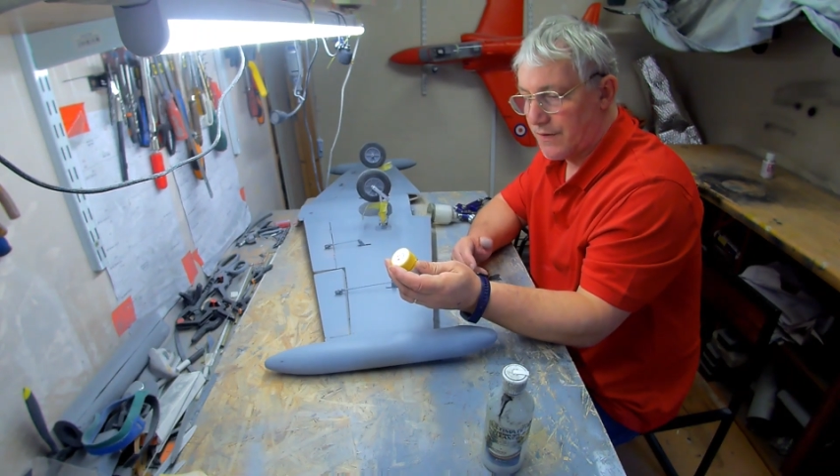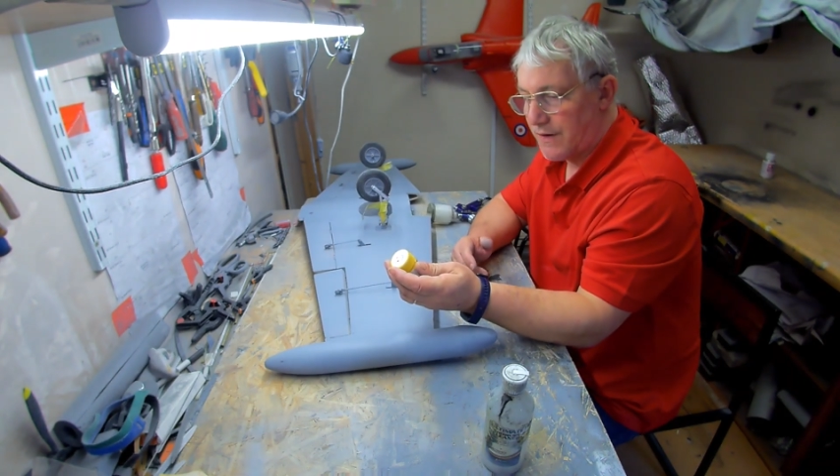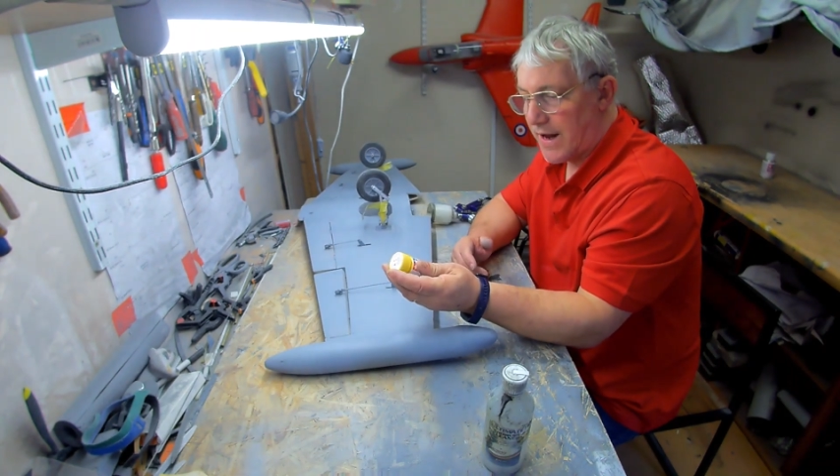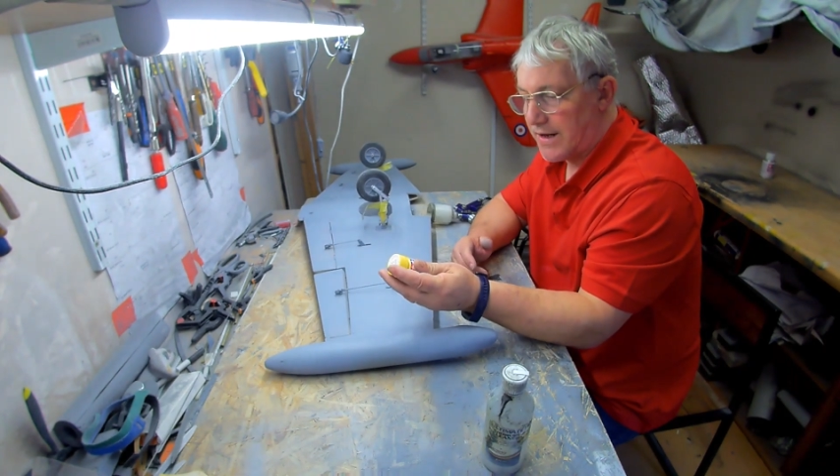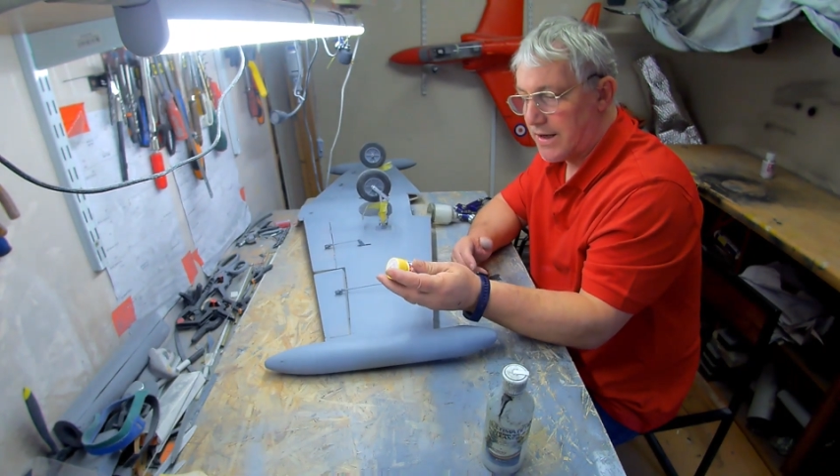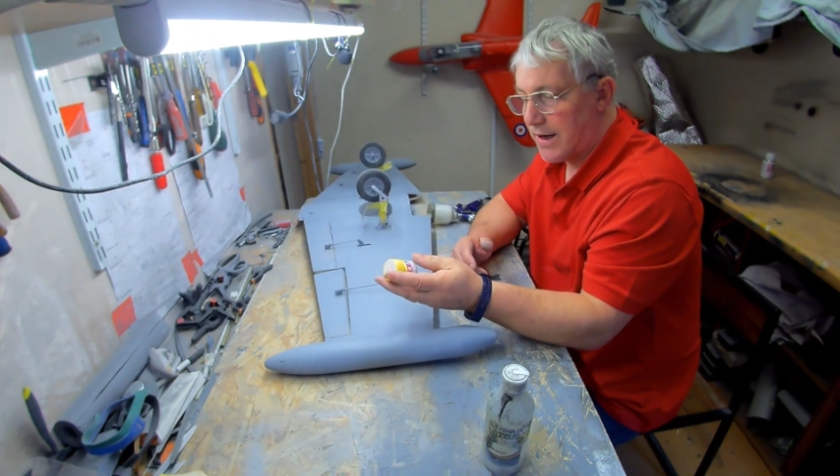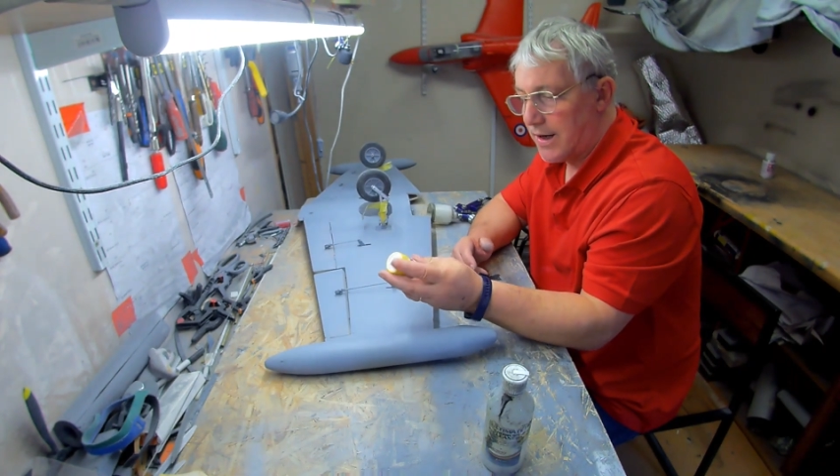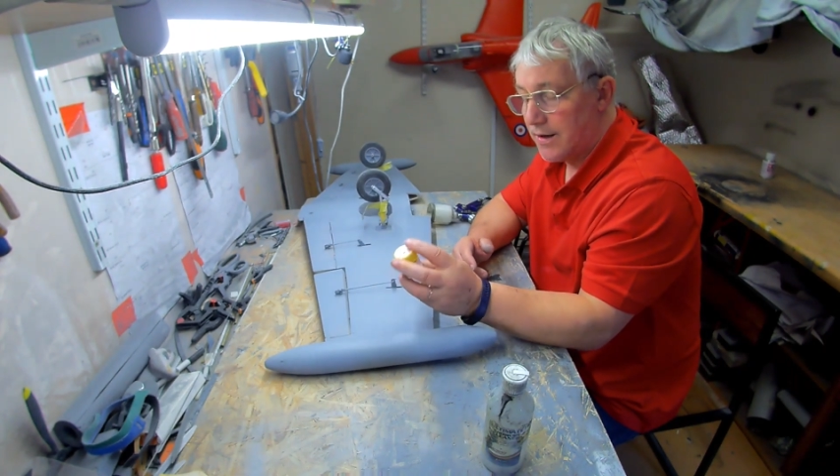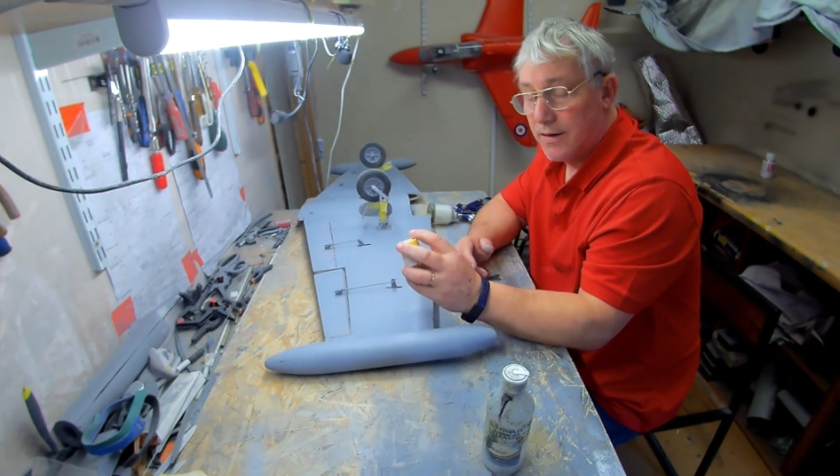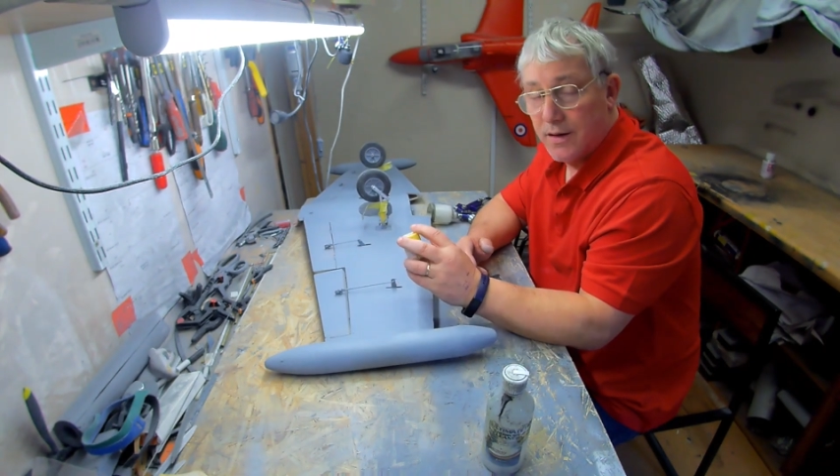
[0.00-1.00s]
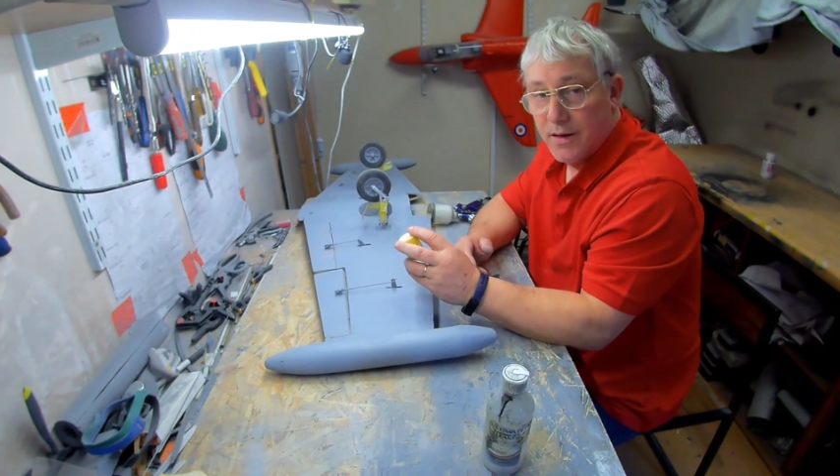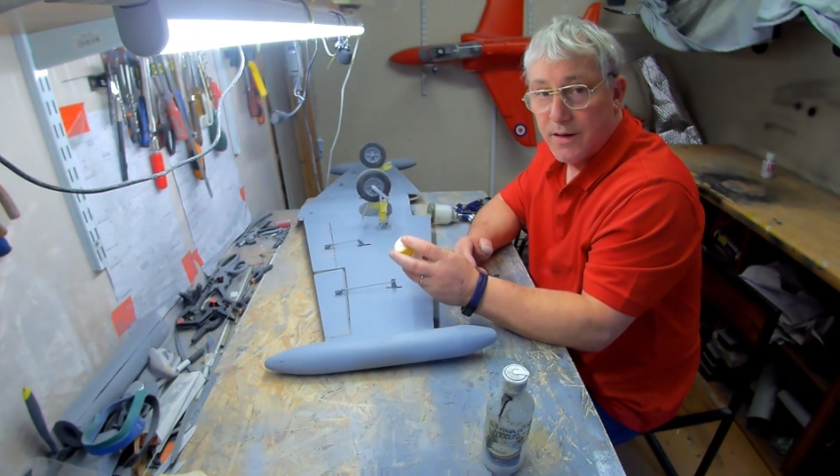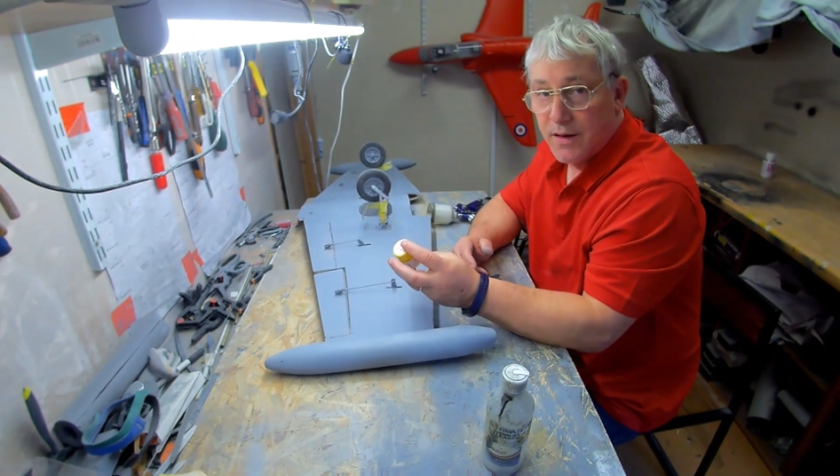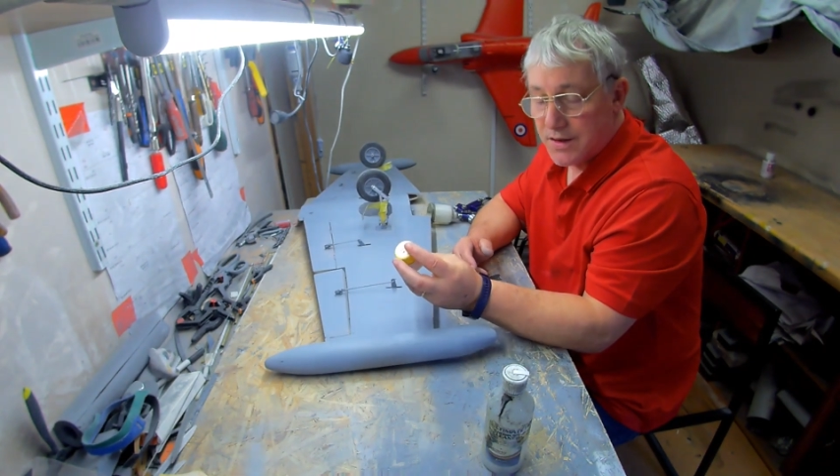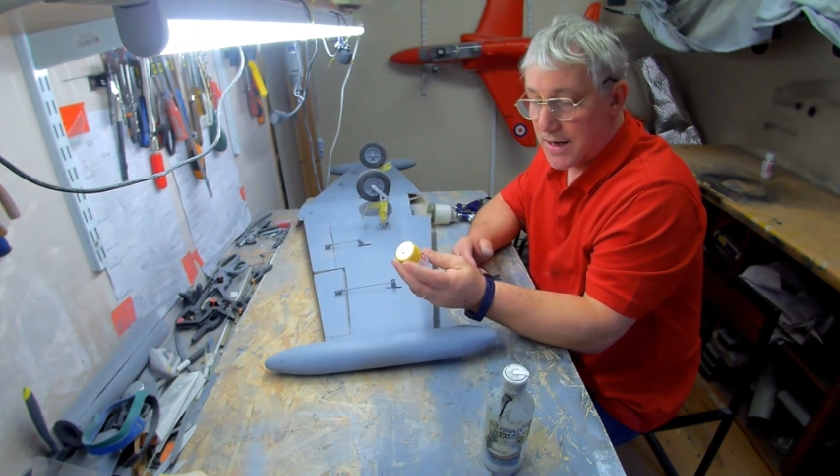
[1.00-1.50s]
flat yellow
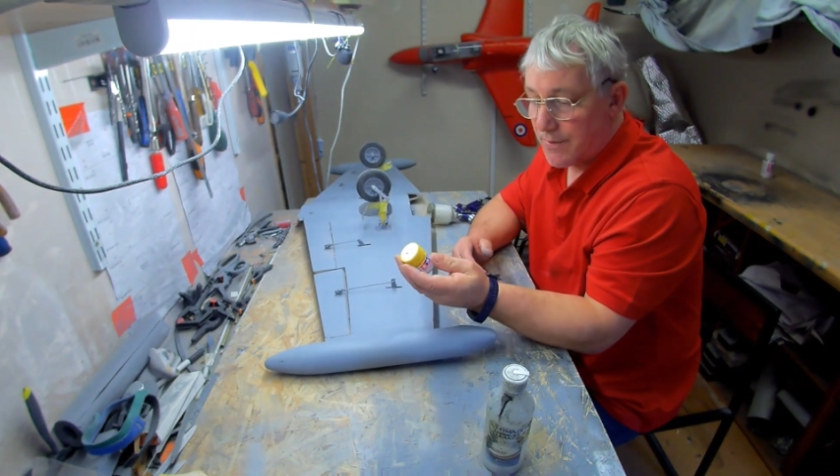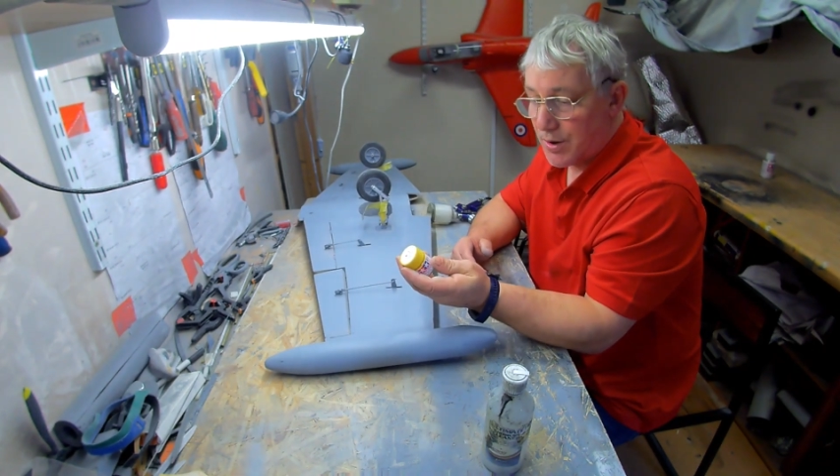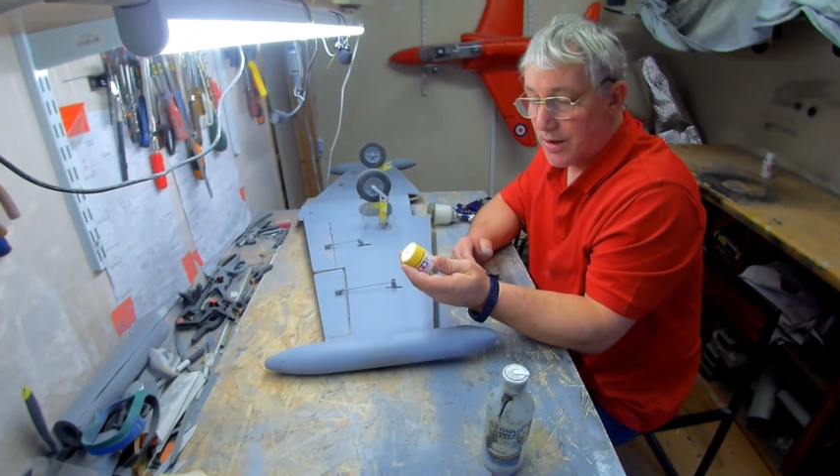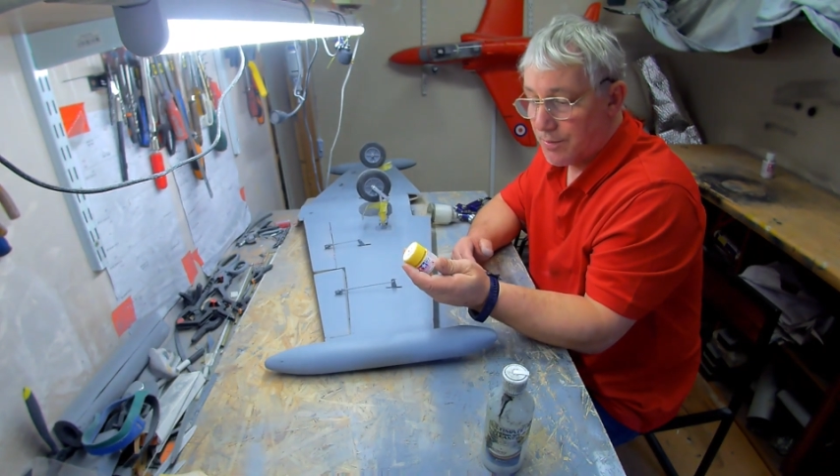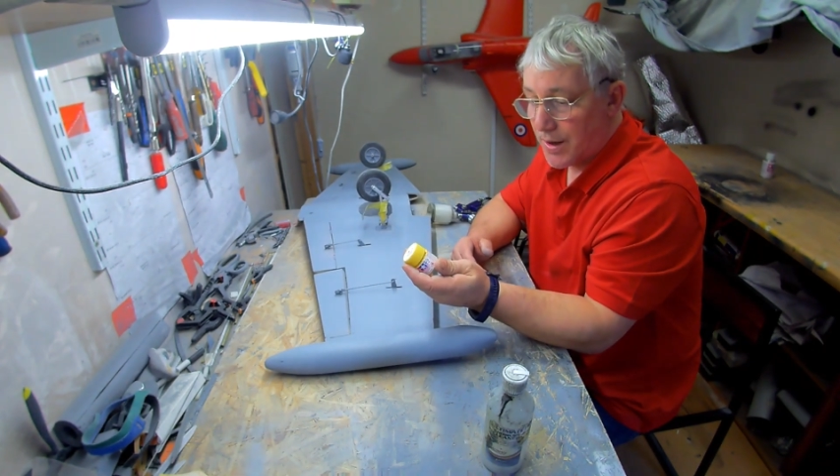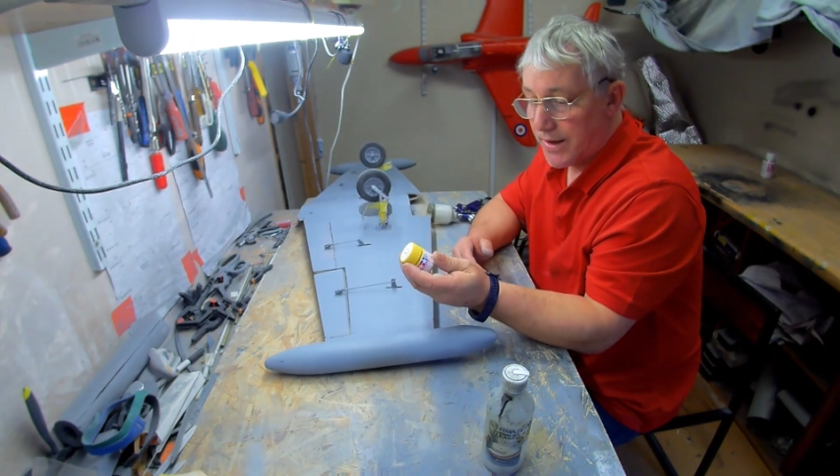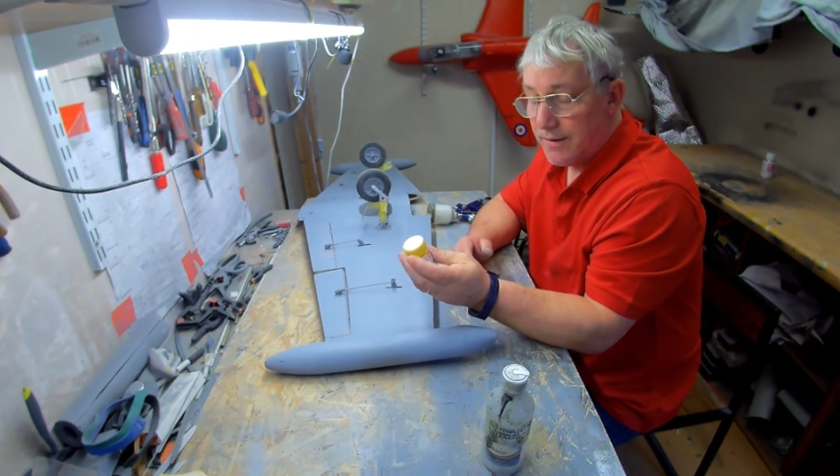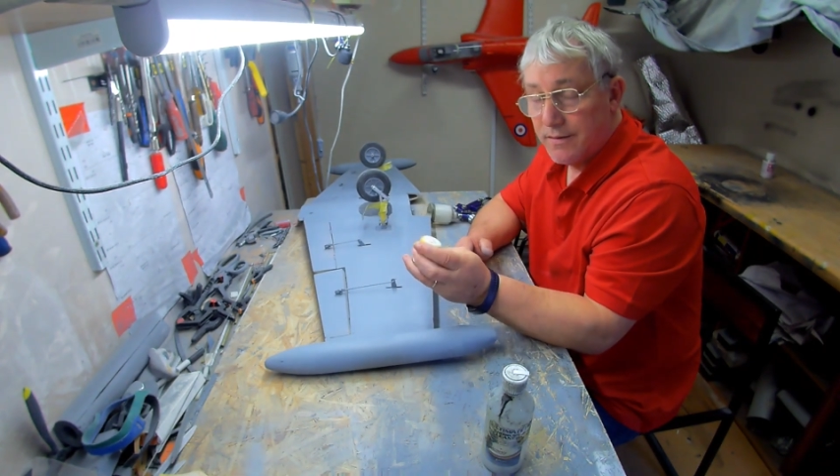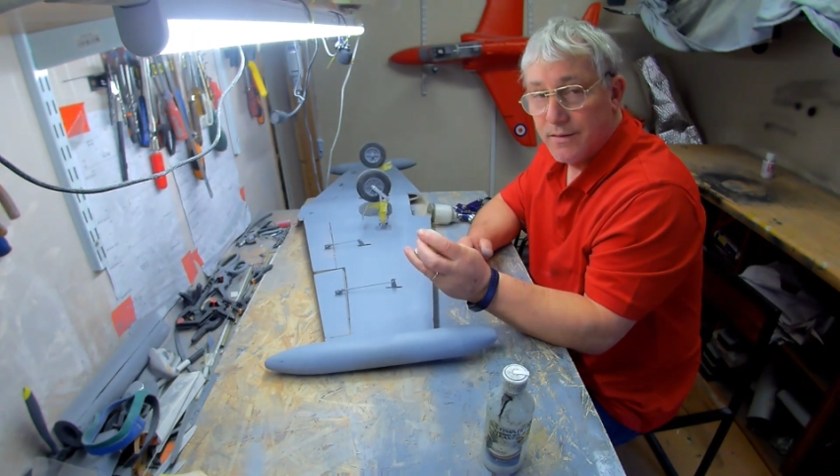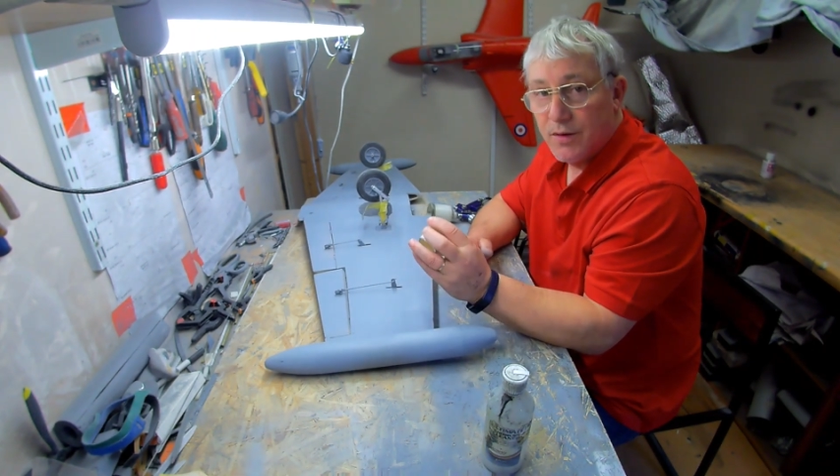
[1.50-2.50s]
Tamiya paint.